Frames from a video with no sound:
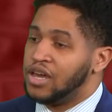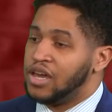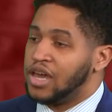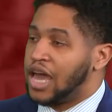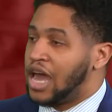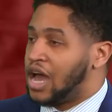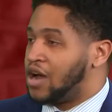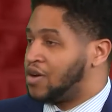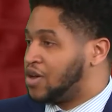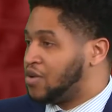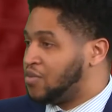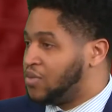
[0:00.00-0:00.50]

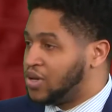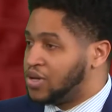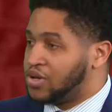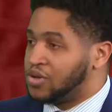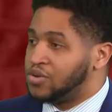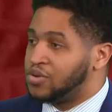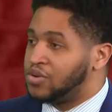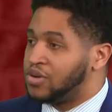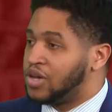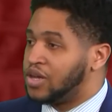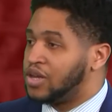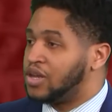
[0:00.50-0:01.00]
How can we
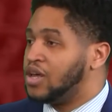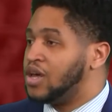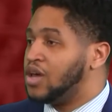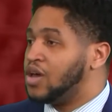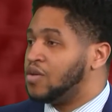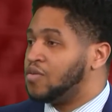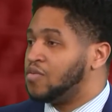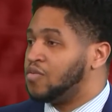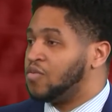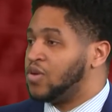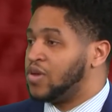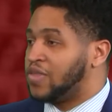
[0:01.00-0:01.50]
do it
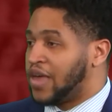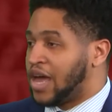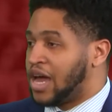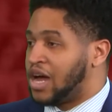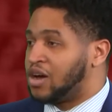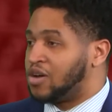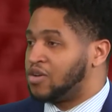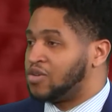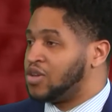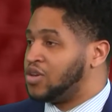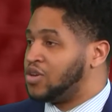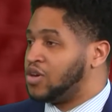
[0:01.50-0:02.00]

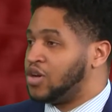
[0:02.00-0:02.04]
without,